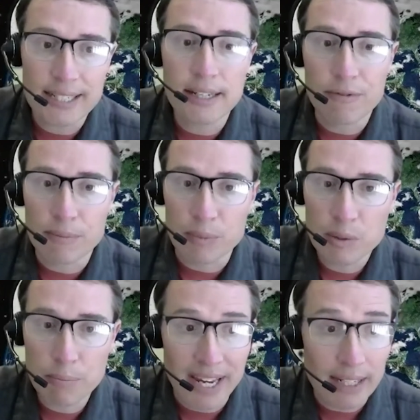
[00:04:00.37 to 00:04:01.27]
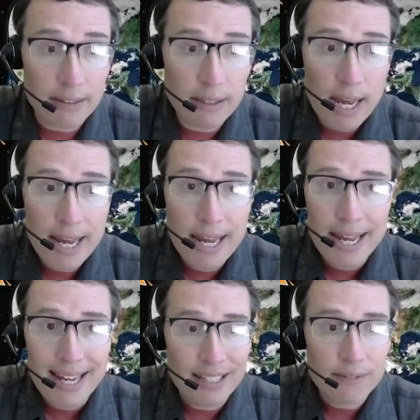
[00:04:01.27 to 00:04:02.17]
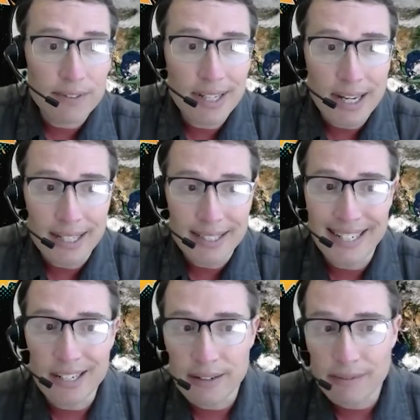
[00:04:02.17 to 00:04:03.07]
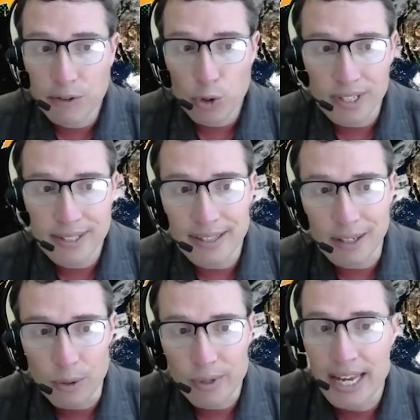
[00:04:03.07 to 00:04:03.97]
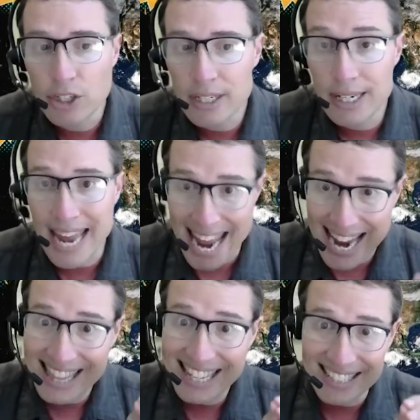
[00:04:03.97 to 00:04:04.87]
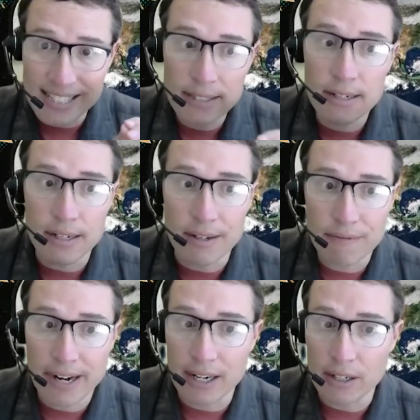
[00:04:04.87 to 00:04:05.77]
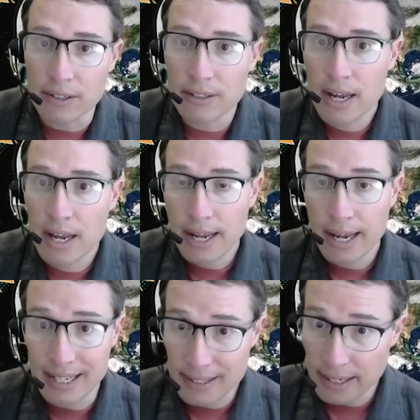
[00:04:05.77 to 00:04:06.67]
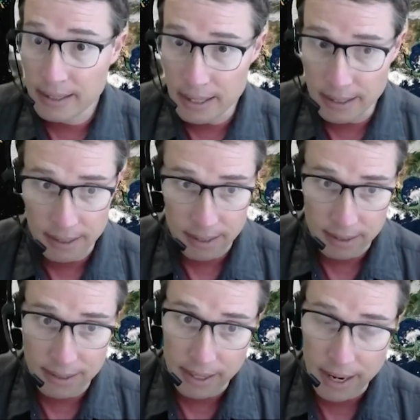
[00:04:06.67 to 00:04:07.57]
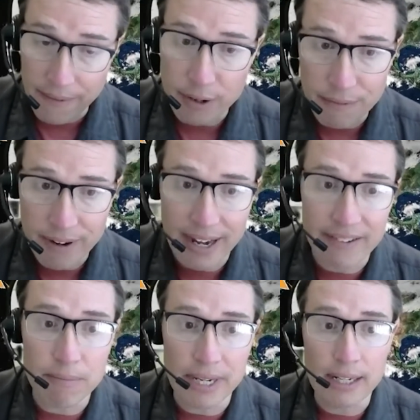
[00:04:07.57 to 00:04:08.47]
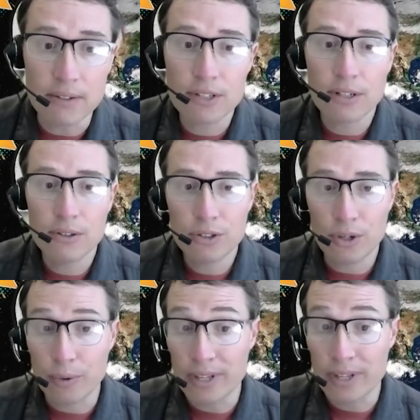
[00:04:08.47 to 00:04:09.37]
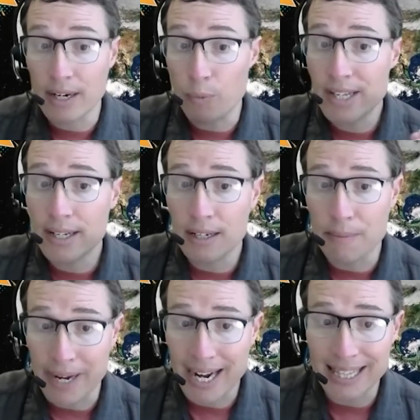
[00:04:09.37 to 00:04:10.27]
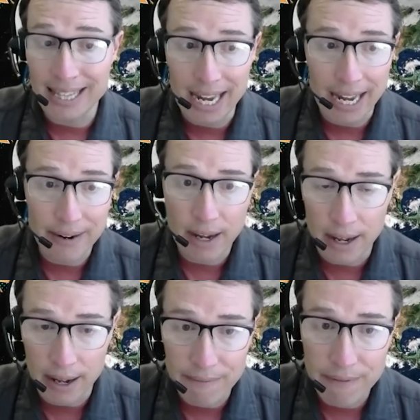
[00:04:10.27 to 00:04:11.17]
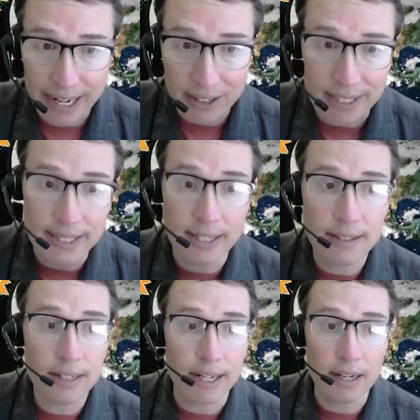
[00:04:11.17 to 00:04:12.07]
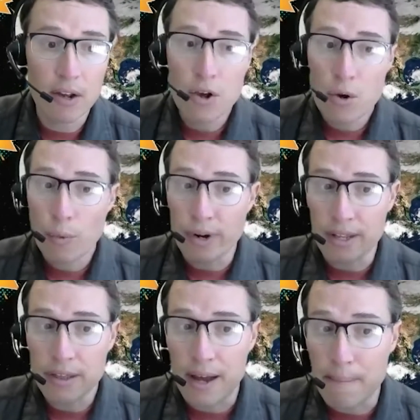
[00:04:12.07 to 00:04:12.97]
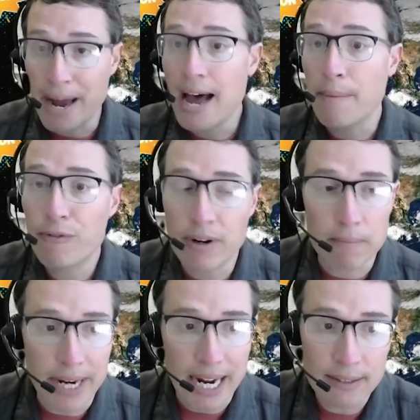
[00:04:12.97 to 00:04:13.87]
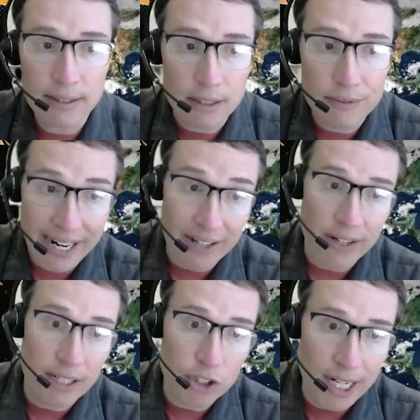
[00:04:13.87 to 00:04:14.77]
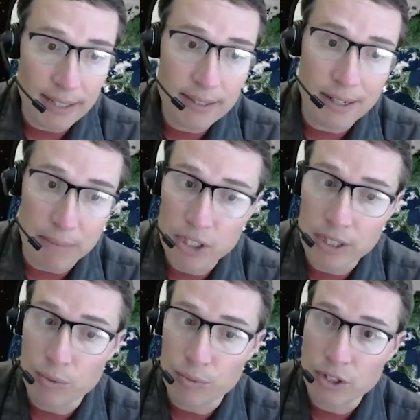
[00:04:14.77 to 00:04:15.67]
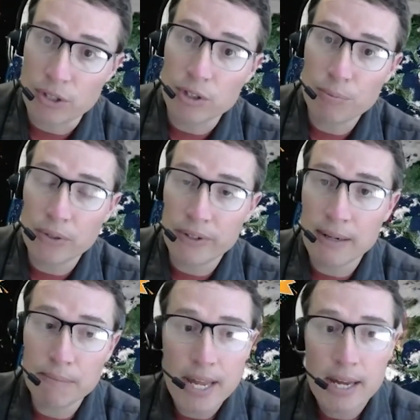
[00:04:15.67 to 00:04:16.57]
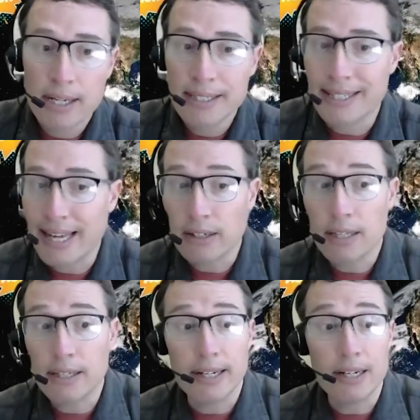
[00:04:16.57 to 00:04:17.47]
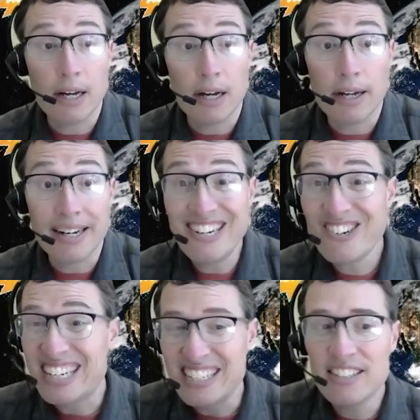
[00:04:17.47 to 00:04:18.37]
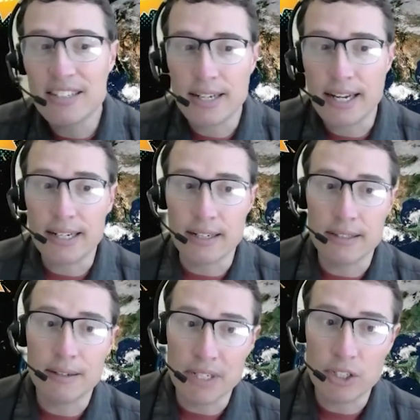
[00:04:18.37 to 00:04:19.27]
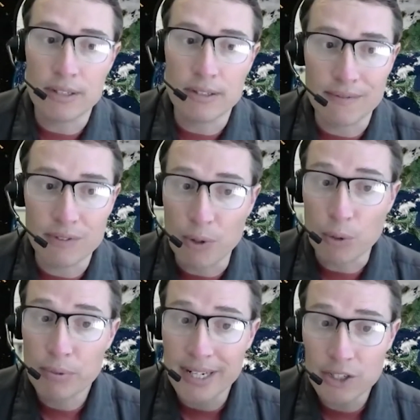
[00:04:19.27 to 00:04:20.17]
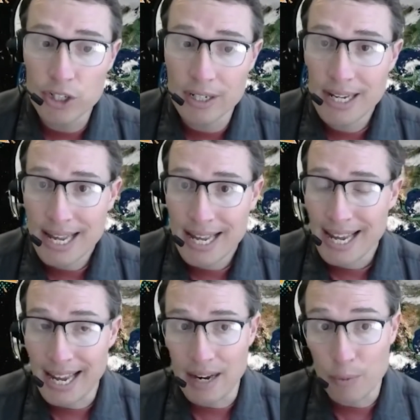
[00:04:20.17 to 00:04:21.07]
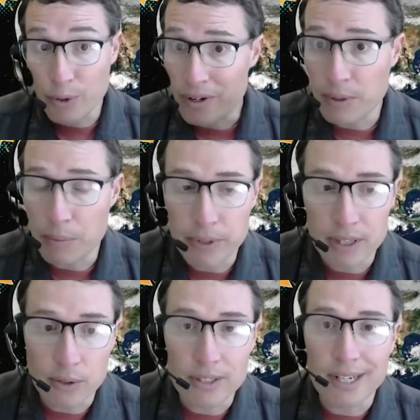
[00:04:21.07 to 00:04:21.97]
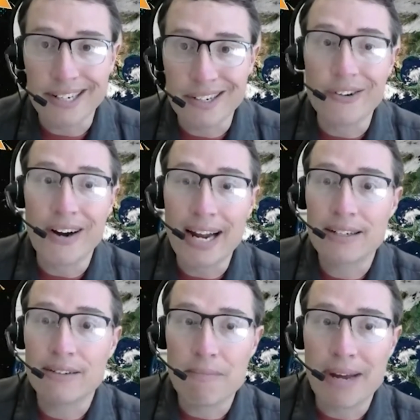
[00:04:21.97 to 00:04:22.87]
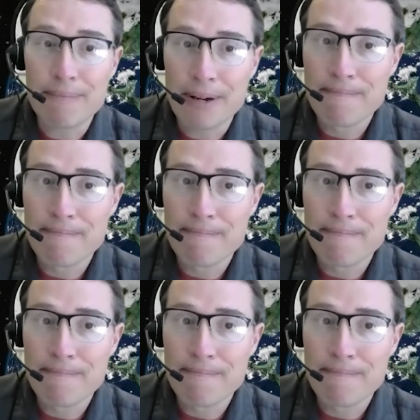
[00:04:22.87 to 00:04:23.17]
heat from space. It gives data to us on the location and the intensity of fires. And the exciting thing is it gets it every 5 minutes. So then we can combine that fire intensity with a map from NASA's Fire Energetics and Emissions Research Program to calculate near instantaneous emissions of smoke production. And we were able to put those on an interactive map.